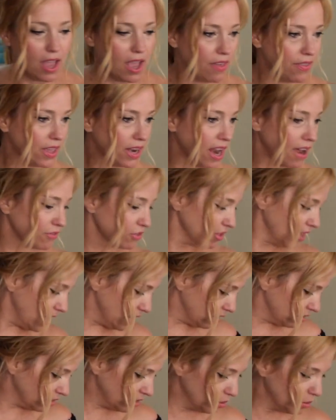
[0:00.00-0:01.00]
And then after
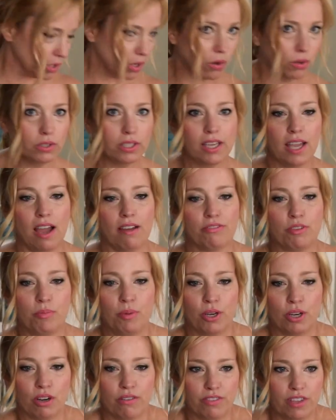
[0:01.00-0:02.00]
that, I think we only have the
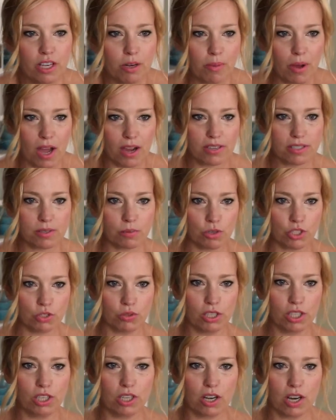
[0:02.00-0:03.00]
Pura Vida box. We're
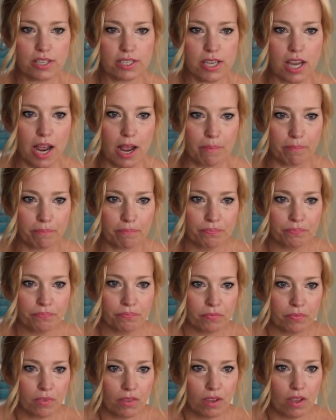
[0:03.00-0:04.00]
doing good on time.
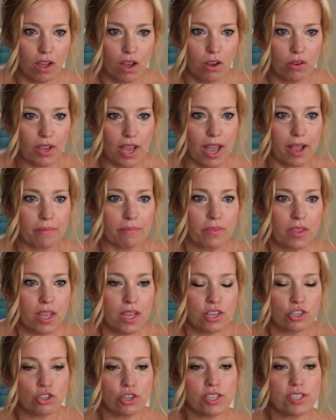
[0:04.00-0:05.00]
Okay,
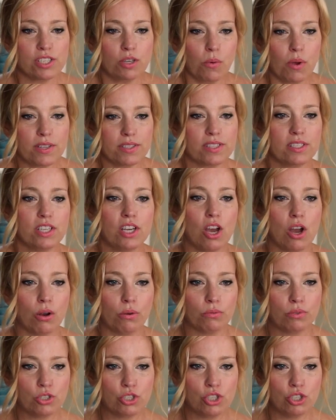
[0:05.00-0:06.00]
Trista wants to
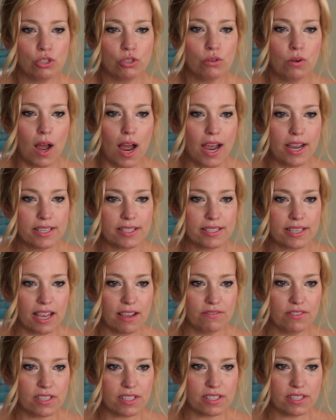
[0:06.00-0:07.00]
know, do I
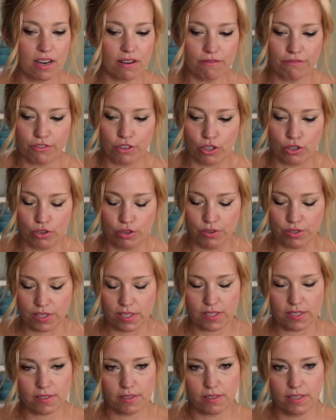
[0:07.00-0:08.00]
save this stuff for
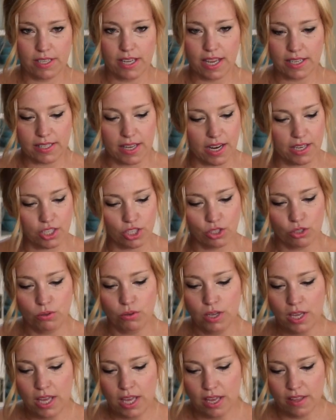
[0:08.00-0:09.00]
cruises? Yes, I
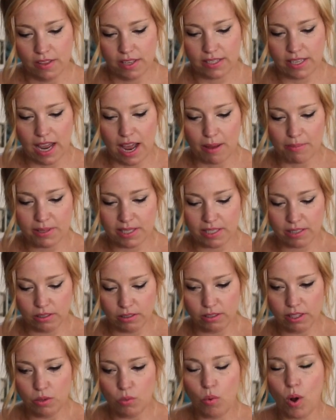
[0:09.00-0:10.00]
do. That's
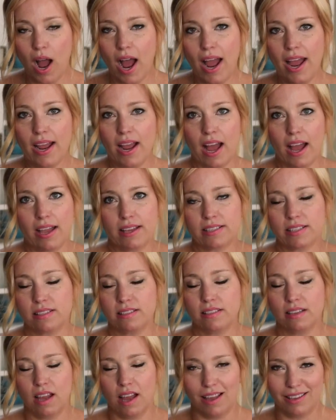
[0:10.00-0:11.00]
absolutely why
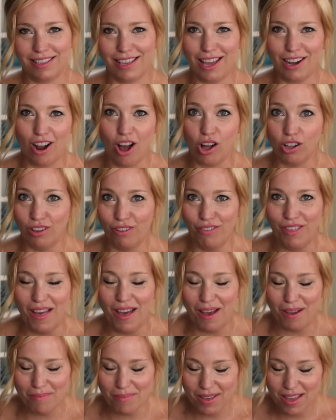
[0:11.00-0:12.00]
I get all of
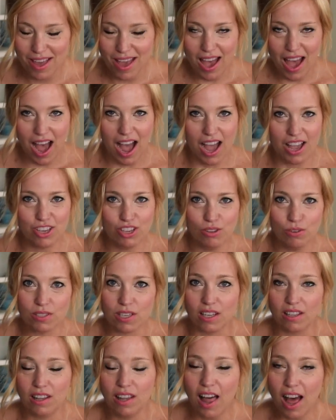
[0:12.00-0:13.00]
them. I
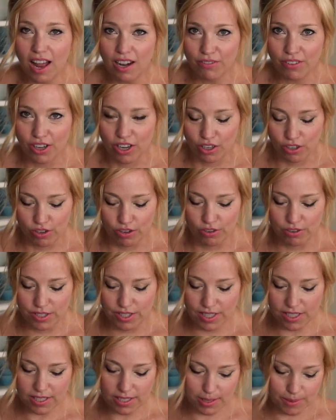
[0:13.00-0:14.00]
use a lot of it on
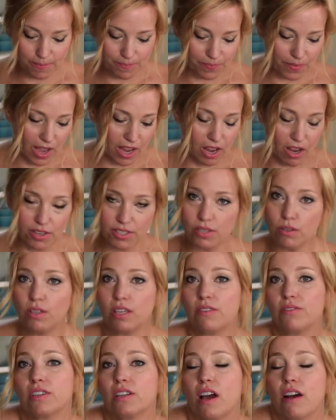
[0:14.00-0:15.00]
cruises. I also
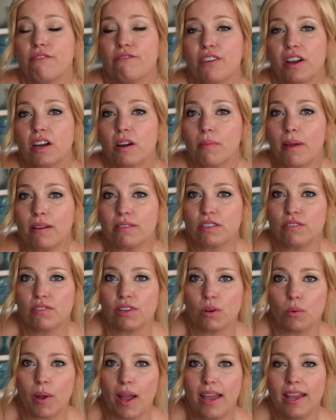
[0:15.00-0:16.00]
give a fair amount
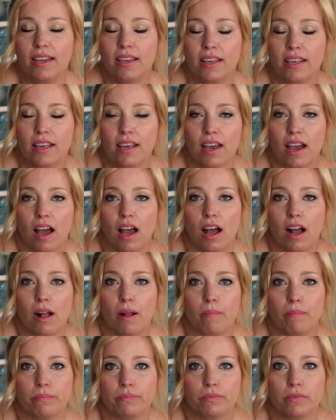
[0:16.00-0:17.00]
of it away.
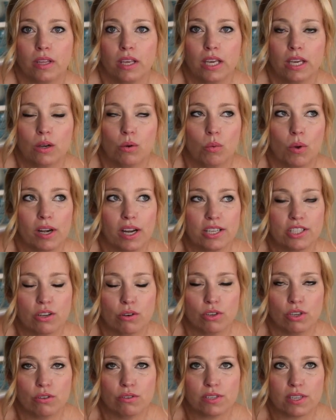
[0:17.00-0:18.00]
When I
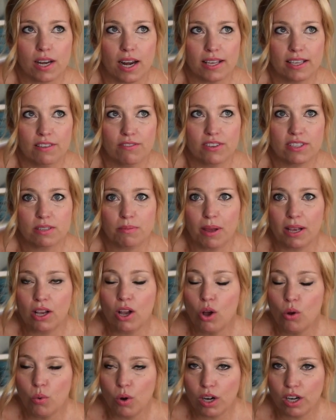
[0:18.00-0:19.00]
don't use it, I give it to my
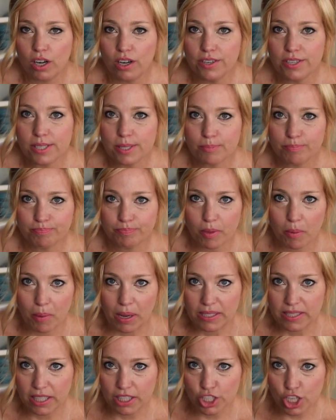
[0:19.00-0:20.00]
coworkers at
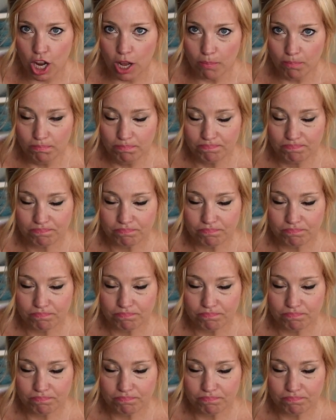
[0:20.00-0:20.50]
my day job.